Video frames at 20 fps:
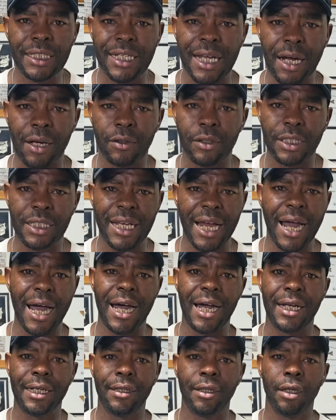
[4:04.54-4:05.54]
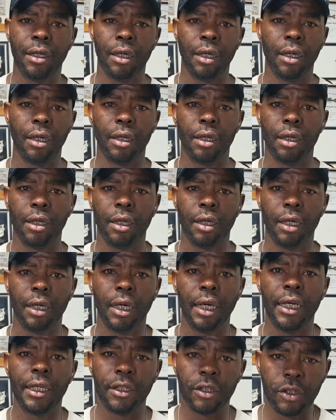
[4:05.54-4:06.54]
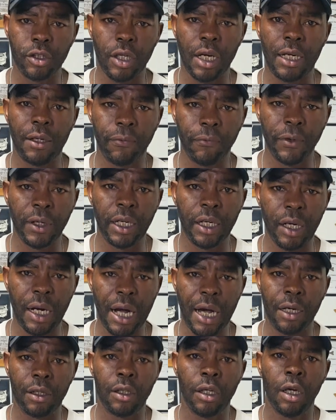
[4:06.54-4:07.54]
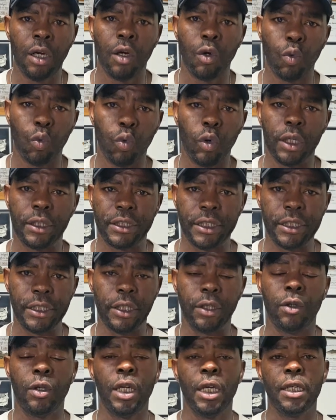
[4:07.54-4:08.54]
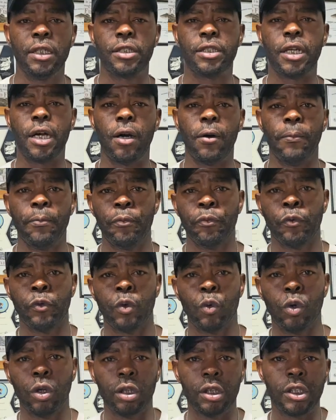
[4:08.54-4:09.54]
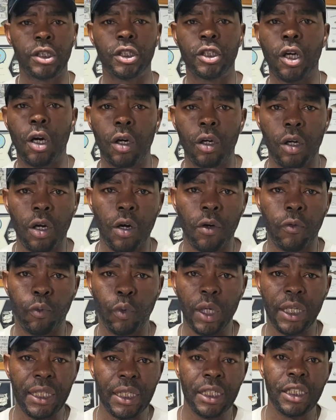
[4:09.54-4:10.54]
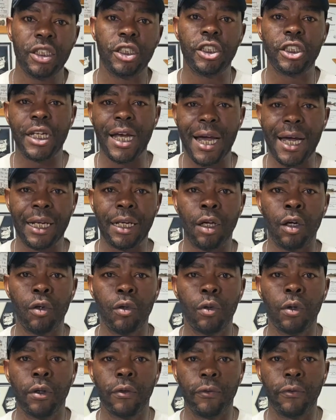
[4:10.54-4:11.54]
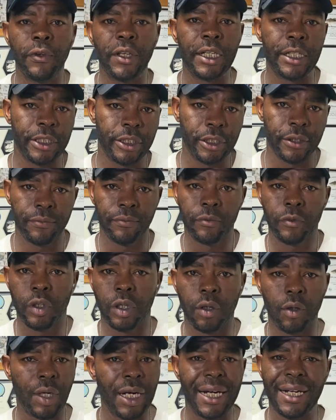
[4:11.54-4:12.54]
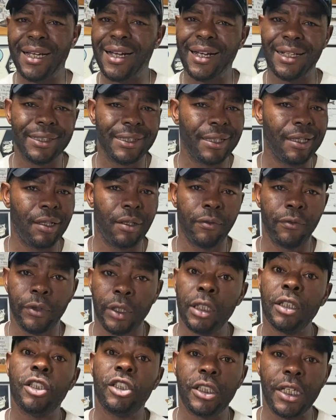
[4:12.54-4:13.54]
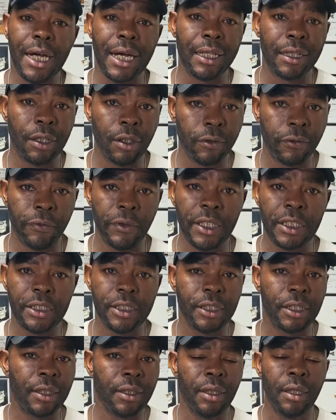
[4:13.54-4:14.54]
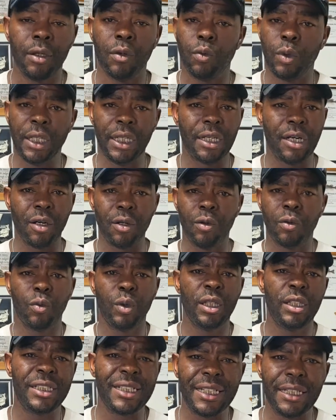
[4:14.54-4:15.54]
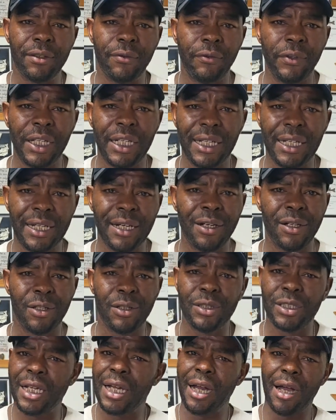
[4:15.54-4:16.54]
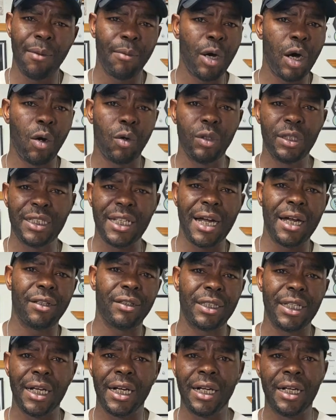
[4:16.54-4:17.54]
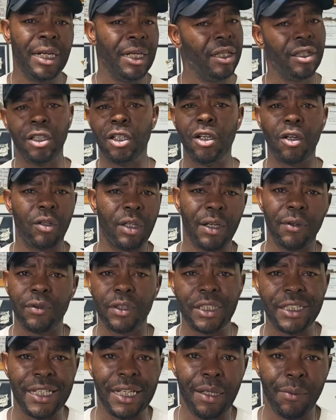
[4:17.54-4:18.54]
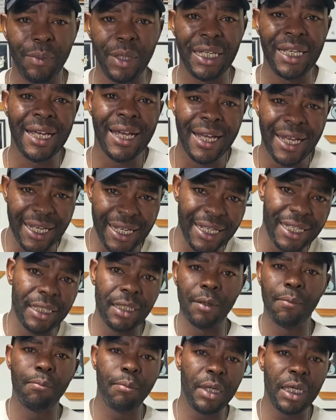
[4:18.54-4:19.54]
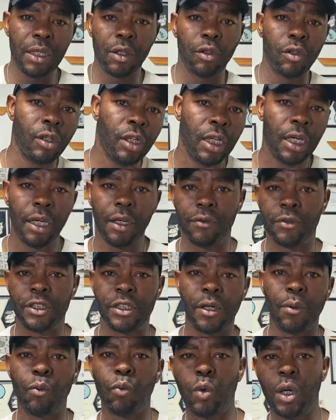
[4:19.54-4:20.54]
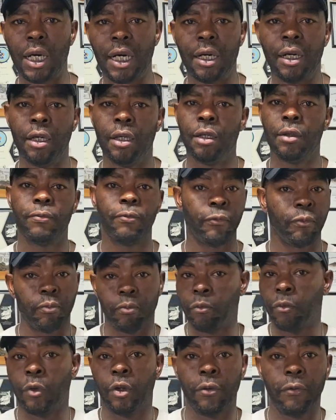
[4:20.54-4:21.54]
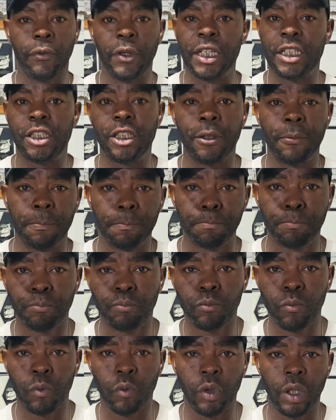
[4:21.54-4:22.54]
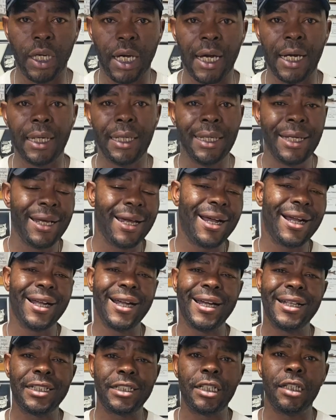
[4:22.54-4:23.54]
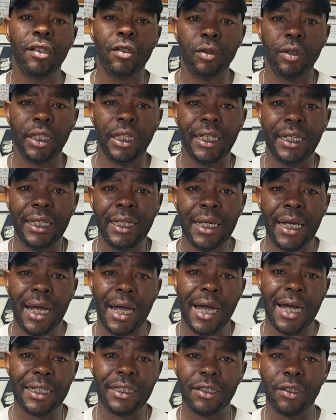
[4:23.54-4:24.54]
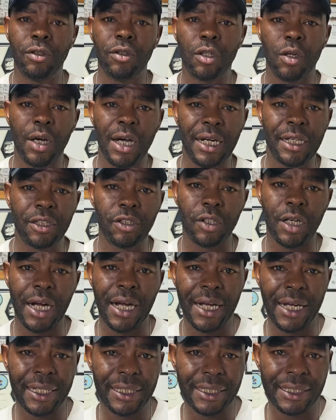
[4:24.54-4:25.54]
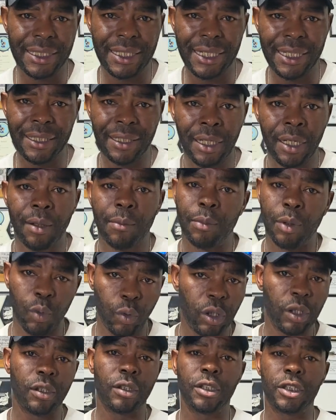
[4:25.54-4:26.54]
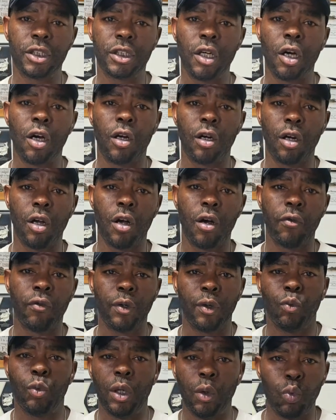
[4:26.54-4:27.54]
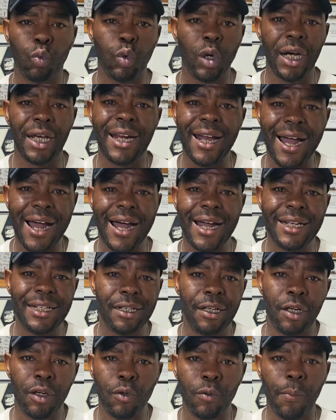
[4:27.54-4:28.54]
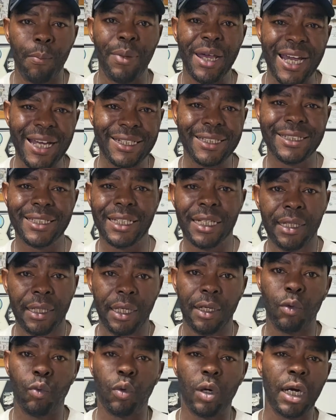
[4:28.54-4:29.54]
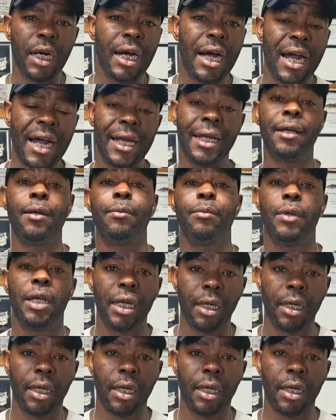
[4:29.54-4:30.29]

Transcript: outside and you're trying to figure out what to do. So we're going to start off with shallow fish. All right. I love shallow fishing. We know, we see the videos. I'm always out there. You don't ever see me in the middle of somewhere fishing. Okay. I got 2D. I do know how to triangulate, but we're going to start off with what I know best and where I am